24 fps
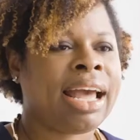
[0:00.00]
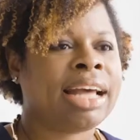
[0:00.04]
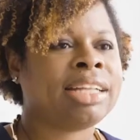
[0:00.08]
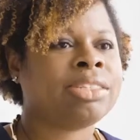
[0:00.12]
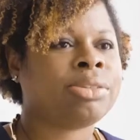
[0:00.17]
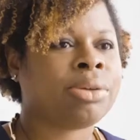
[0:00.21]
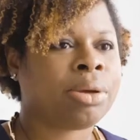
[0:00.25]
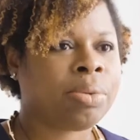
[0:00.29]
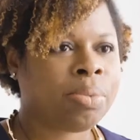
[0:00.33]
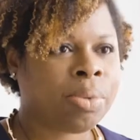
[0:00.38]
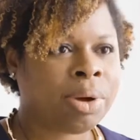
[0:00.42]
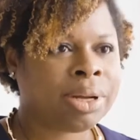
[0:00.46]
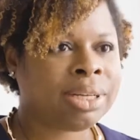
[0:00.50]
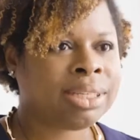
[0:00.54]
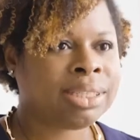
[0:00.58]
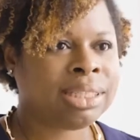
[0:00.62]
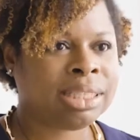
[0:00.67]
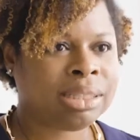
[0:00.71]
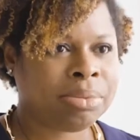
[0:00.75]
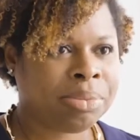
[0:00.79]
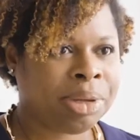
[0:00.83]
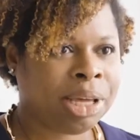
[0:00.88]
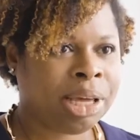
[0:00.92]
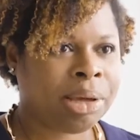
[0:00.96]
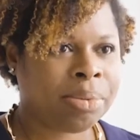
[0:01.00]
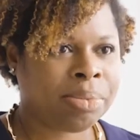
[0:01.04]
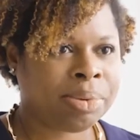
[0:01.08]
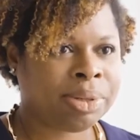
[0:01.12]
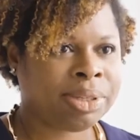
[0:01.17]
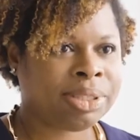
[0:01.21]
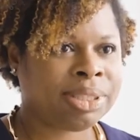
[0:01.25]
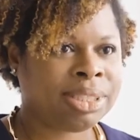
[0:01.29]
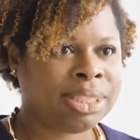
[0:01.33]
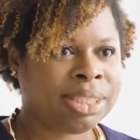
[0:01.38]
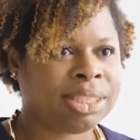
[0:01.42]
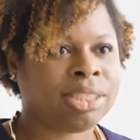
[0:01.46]
And so I wanted to be
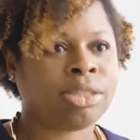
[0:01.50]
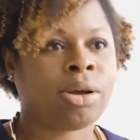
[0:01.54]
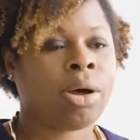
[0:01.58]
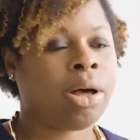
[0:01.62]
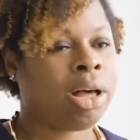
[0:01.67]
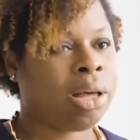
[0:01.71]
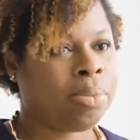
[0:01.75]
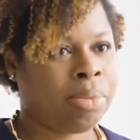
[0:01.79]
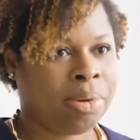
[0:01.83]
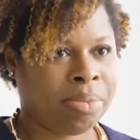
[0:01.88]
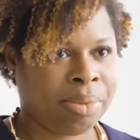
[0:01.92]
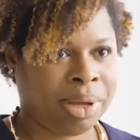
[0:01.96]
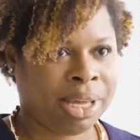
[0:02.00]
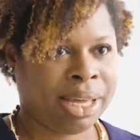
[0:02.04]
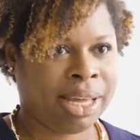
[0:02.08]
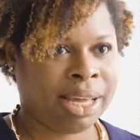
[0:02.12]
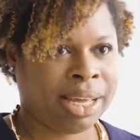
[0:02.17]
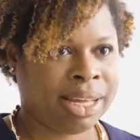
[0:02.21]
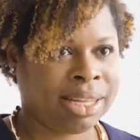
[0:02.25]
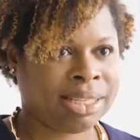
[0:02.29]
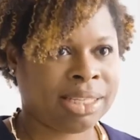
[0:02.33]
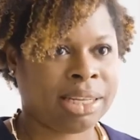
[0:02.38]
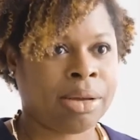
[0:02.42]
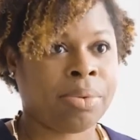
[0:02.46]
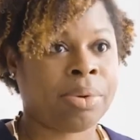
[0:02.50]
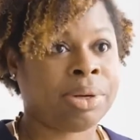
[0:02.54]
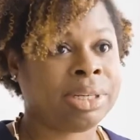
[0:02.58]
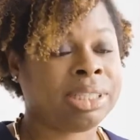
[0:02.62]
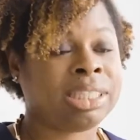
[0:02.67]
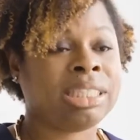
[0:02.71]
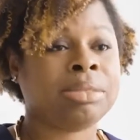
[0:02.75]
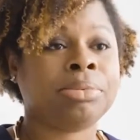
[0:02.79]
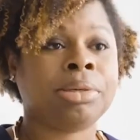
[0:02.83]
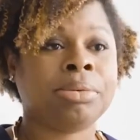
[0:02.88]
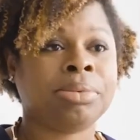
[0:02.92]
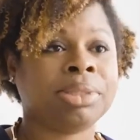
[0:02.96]
able to talk about my kids. I wanted
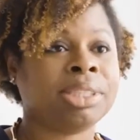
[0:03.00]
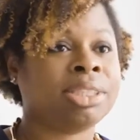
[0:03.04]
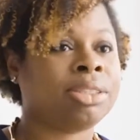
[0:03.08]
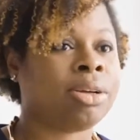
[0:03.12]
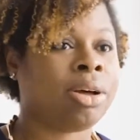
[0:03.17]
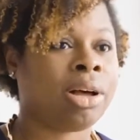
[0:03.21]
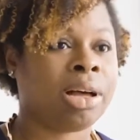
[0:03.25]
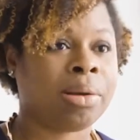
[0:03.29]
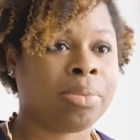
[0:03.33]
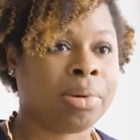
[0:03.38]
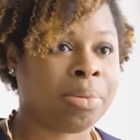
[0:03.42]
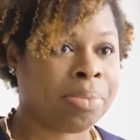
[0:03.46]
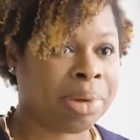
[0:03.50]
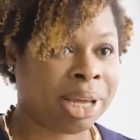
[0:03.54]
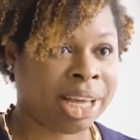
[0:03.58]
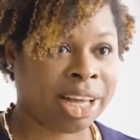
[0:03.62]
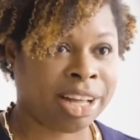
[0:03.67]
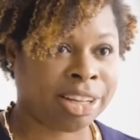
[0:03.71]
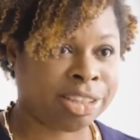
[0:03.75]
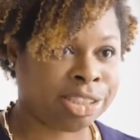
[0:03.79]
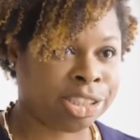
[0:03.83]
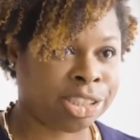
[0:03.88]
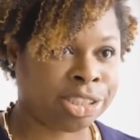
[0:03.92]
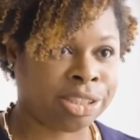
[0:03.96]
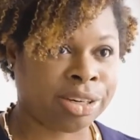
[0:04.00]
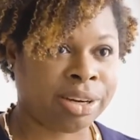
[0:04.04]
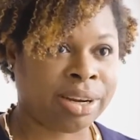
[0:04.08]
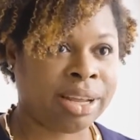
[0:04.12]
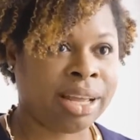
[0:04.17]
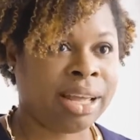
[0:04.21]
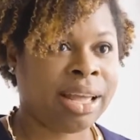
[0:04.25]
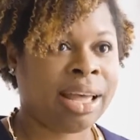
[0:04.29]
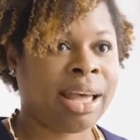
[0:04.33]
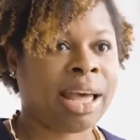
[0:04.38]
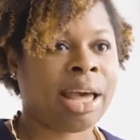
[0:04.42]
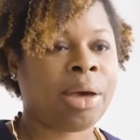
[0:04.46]
to be able to talk about my culture.
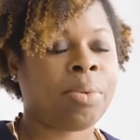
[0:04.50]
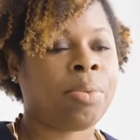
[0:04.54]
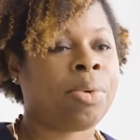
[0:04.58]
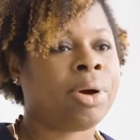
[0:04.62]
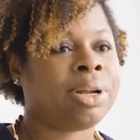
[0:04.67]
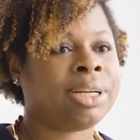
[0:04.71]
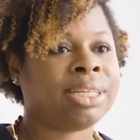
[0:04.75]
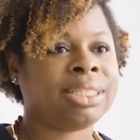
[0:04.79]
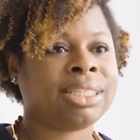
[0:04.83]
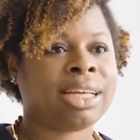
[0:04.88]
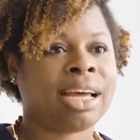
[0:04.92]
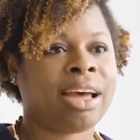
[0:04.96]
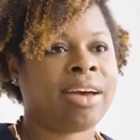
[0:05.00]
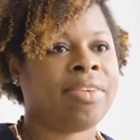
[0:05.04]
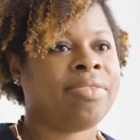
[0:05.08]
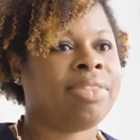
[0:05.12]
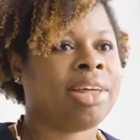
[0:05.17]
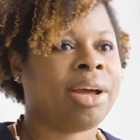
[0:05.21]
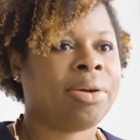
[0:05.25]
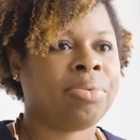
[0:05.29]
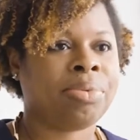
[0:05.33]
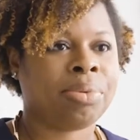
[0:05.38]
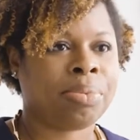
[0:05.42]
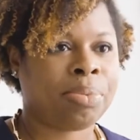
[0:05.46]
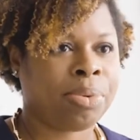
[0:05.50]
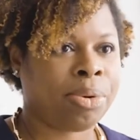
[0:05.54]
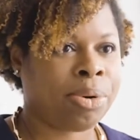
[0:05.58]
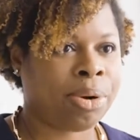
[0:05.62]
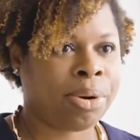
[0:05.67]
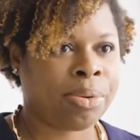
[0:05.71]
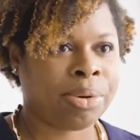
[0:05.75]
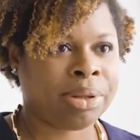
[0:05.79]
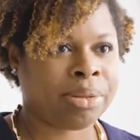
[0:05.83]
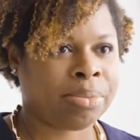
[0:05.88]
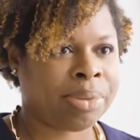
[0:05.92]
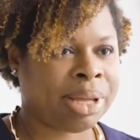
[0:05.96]
I wanted to have that
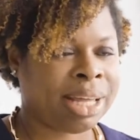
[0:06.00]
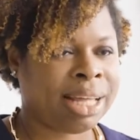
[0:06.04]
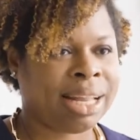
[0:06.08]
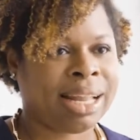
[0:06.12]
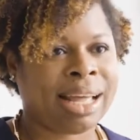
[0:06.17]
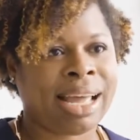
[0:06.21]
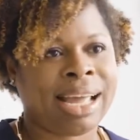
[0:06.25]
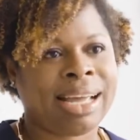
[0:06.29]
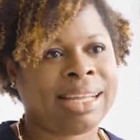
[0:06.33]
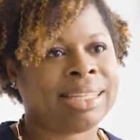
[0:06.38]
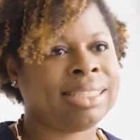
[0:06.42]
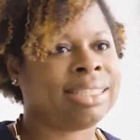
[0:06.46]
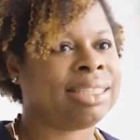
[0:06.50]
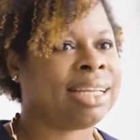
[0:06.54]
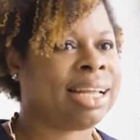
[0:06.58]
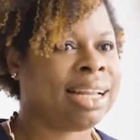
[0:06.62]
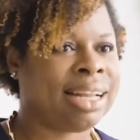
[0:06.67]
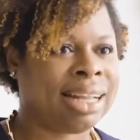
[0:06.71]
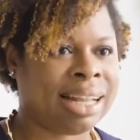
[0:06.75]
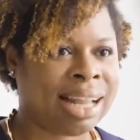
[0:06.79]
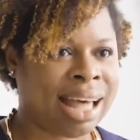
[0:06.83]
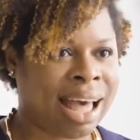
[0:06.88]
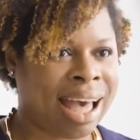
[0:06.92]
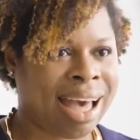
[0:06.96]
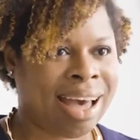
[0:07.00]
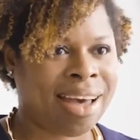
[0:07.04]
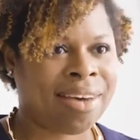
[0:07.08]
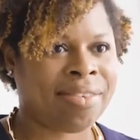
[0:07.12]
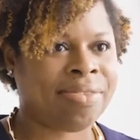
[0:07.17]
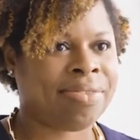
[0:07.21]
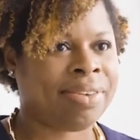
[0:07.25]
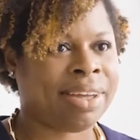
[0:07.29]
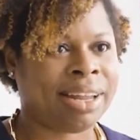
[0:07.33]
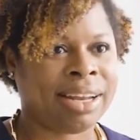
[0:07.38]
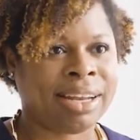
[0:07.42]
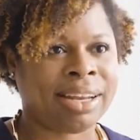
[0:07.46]
rapport with my clients and laugh
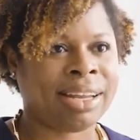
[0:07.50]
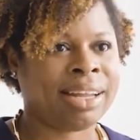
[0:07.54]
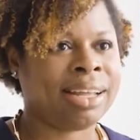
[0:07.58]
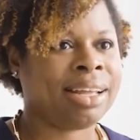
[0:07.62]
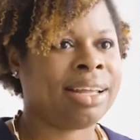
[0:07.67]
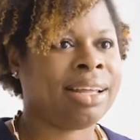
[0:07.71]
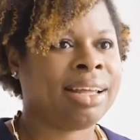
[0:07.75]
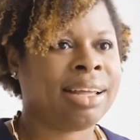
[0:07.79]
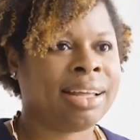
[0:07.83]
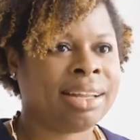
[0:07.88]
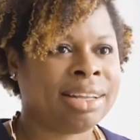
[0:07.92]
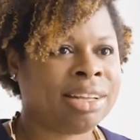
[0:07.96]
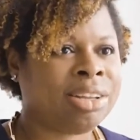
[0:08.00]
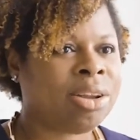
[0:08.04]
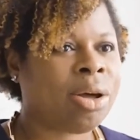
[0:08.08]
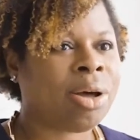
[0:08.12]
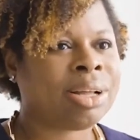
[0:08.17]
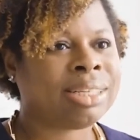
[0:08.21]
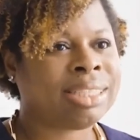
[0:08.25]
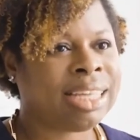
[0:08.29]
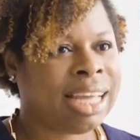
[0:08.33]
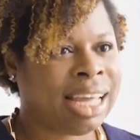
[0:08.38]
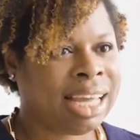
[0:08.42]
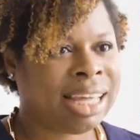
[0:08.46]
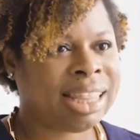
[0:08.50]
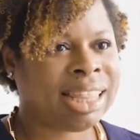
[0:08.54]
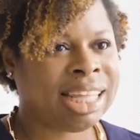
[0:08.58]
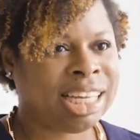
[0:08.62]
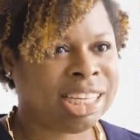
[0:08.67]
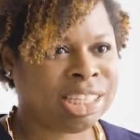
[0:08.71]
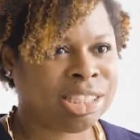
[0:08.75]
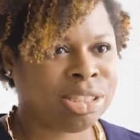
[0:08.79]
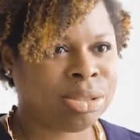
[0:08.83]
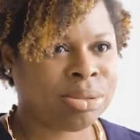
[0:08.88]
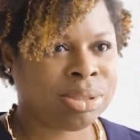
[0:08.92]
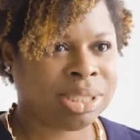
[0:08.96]
and not take
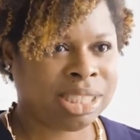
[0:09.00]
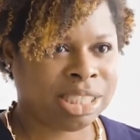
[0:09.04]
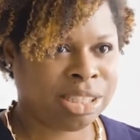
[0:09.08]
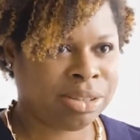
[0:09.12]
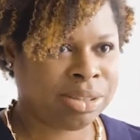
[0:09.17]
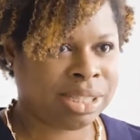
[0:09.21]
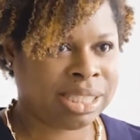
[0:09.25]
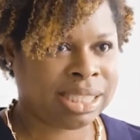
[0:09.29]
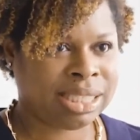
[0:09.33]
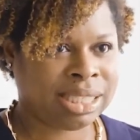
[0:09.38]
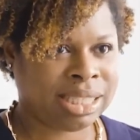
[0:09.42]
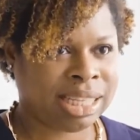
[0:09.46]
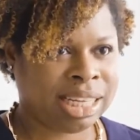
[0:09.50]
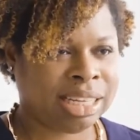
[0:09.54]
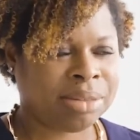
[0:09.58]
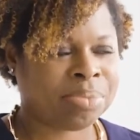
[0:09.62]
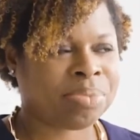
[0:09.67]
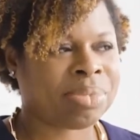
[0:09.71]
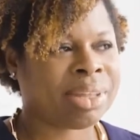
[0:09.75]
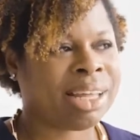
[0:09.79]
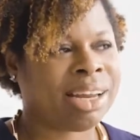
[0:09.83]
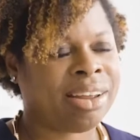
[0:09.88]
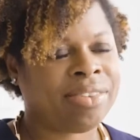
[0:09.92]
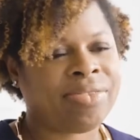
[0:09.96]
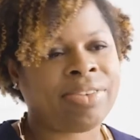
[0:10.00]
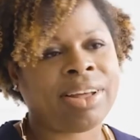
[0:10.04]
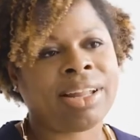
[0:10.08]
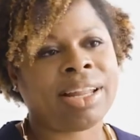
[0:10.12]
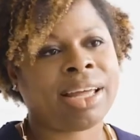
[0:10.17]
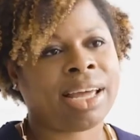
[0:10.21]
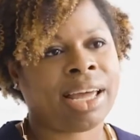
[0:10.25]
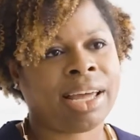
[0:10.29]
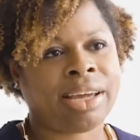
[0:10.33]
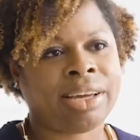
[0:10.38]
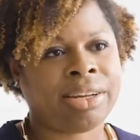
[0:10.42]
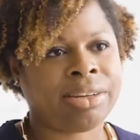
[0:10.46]
things so seriously. Right. And I felt
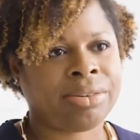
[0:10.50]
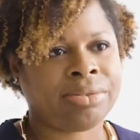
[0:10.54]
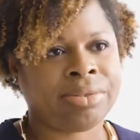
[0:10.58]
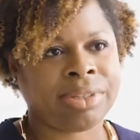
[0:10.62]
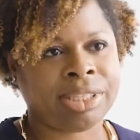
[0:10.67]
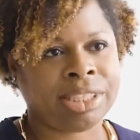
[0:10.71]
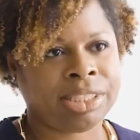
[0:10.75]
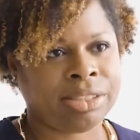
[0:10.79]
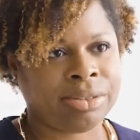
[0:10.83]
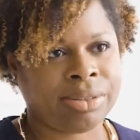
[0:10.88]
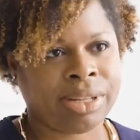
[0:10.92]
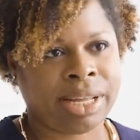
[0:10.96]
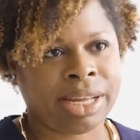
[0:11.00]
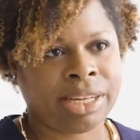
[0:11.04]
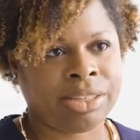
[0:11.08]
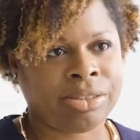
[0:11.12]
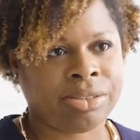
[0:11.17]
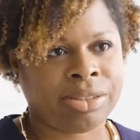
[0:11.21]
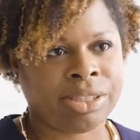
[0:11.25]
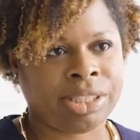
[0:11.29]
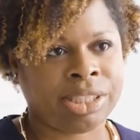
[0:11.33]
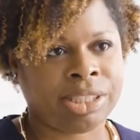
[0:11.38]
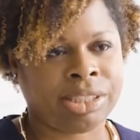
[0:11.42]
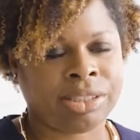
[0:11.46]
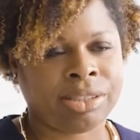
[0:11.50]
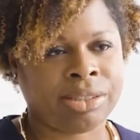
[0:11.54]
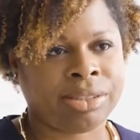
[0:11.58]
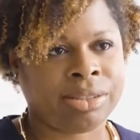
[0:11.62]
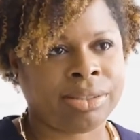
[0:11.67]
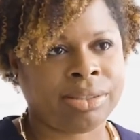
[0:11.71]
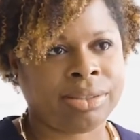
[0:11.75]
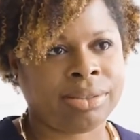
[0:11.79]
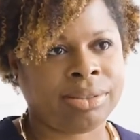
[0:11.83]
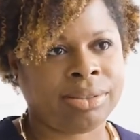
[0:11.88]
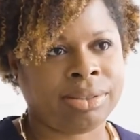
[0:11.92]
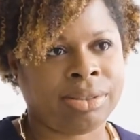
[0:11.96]
like I couldn't really do that in
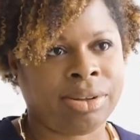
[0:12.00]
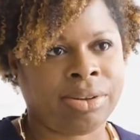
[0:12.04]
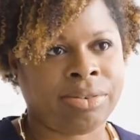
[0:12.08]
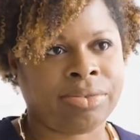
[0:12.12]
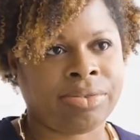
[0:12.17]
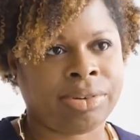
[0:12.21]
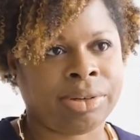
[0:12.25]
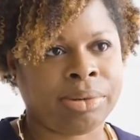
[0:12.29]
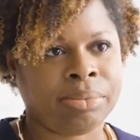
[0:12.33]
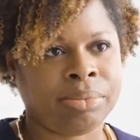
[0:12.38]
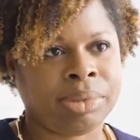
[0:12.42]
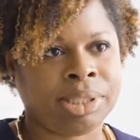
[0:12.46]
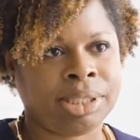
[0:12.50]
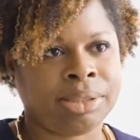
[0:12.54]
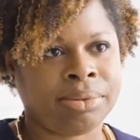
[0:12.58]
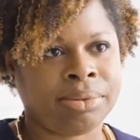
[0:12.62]
traditional law firms.